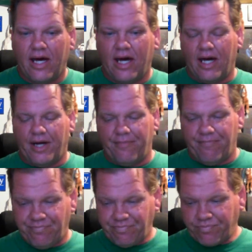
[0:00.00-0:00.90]

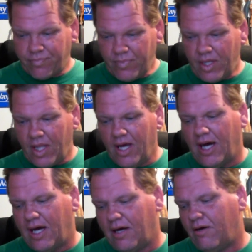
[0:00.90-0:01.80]
Um,
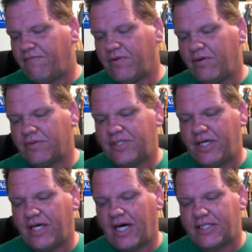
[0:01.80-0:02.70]
uh, hopefully we'll see
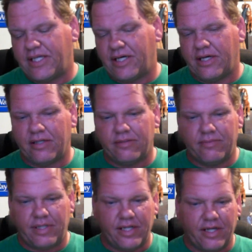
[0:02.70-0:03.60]
you guys here
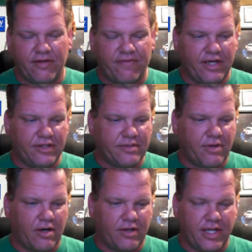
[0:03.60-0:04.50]
in another video
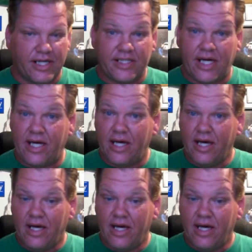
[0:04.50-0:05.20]
tomorrow the next day.